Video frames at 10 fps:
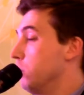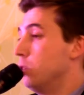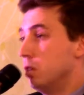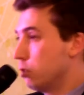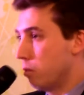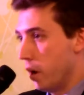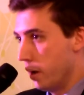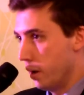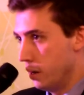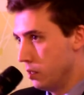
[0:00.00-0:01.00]
African
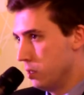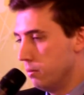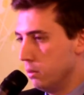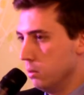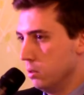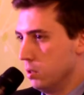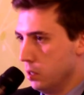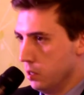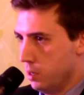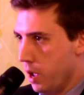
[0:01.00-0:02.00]
circumstances,
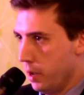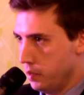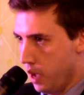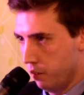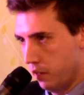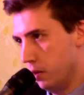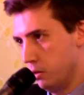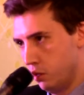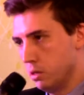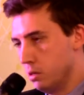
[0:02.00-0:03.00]
African situations.
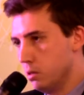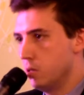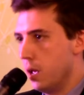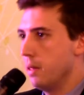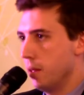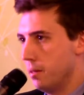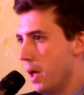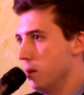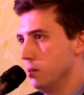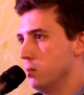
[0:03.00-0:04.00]

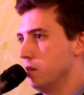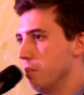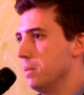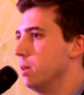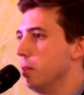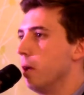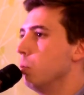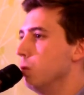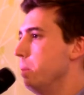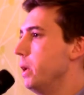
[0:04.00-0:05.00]
We must move
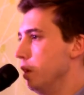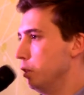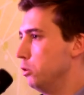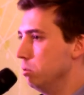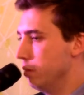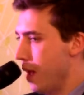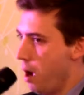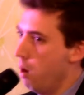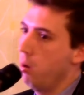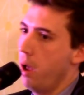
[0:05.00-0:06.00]
away from
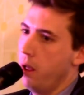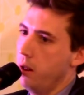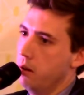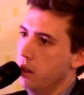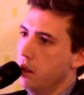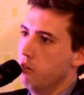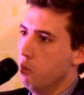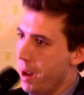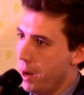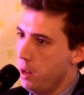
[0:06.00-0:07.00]
overbroad
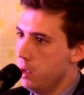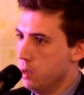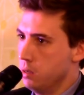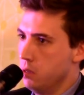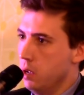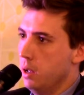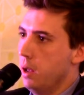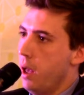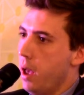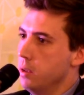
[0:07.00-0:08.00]

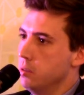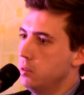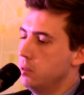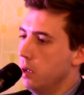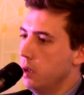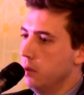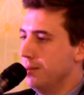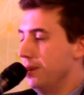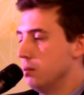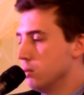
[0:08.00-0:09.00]
or
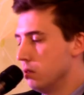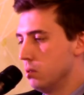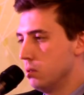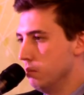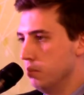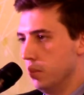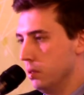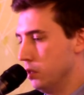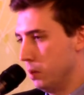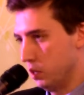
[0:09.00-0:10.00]
outdated laws and
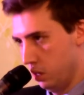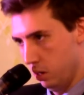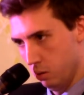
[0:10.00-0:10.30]
definitions.